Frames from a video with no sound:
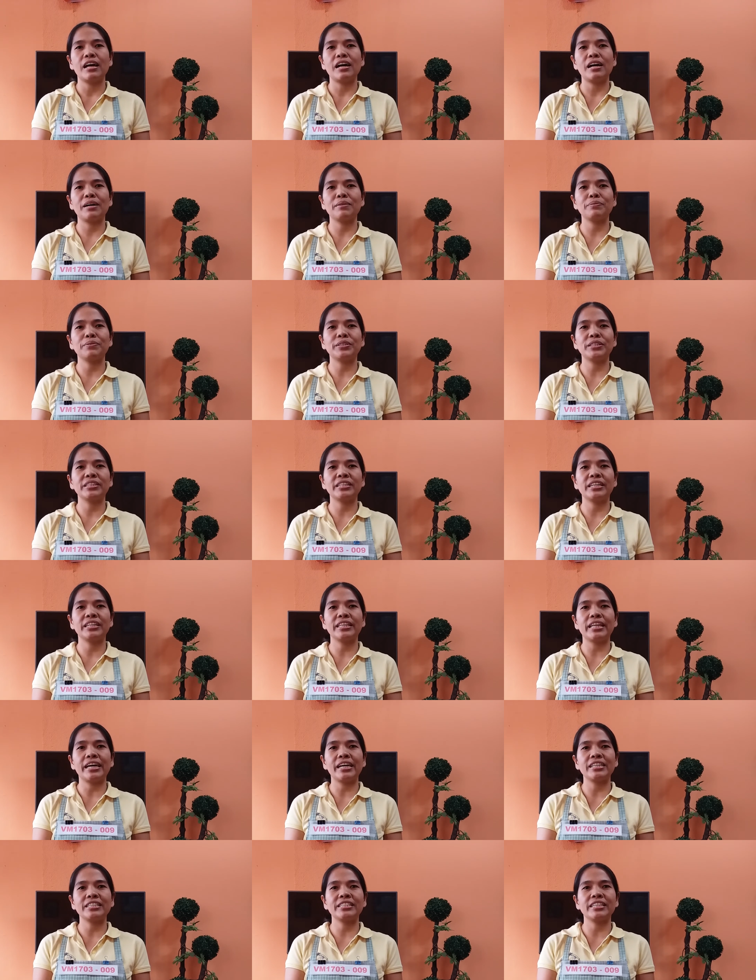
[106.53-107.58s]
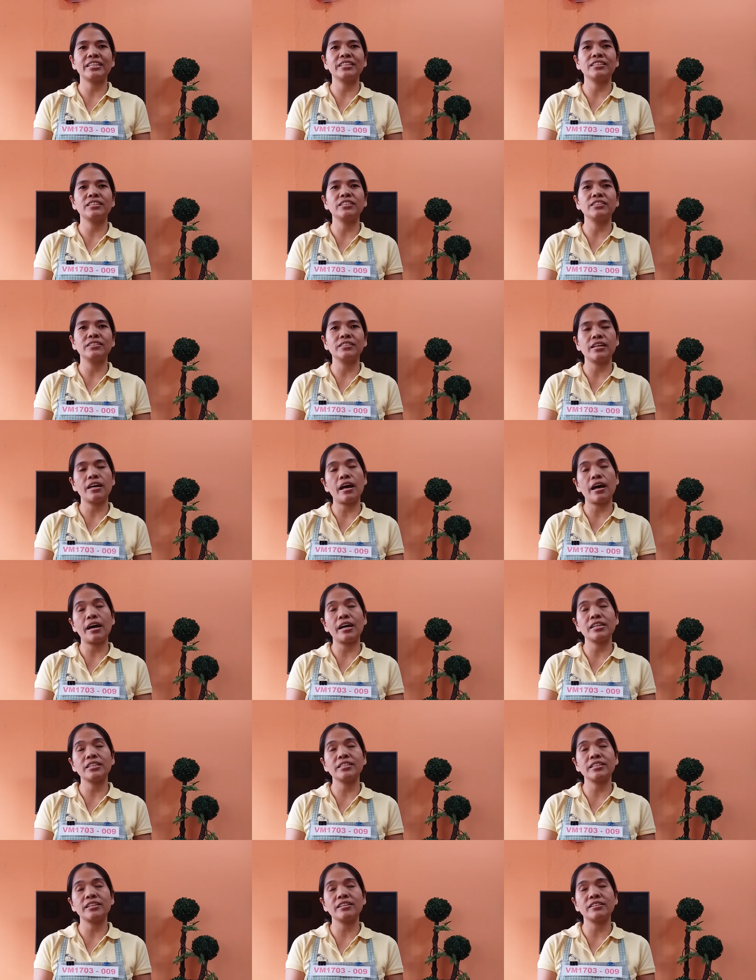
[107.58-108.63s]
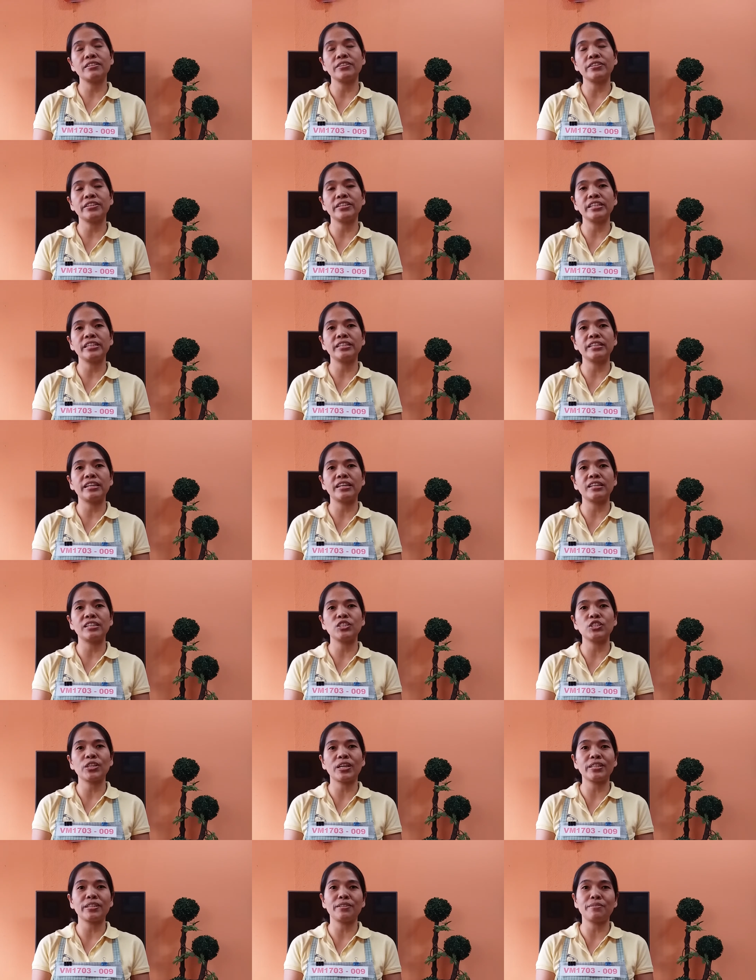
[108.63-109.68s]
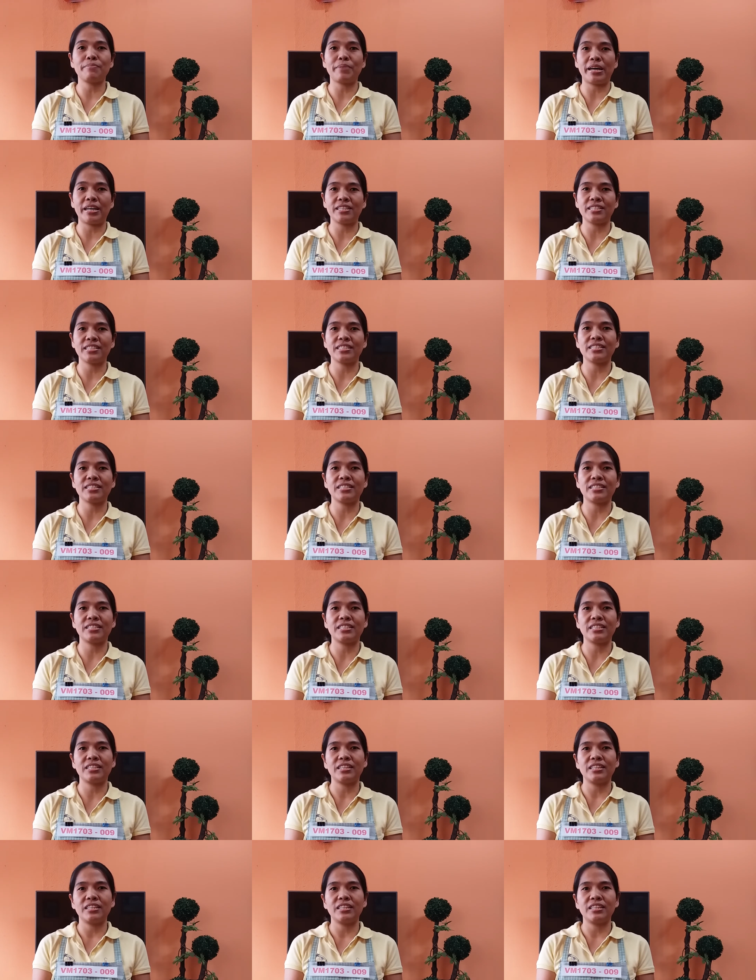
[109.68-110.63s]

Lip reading: After that, I send her in the shuttle bus.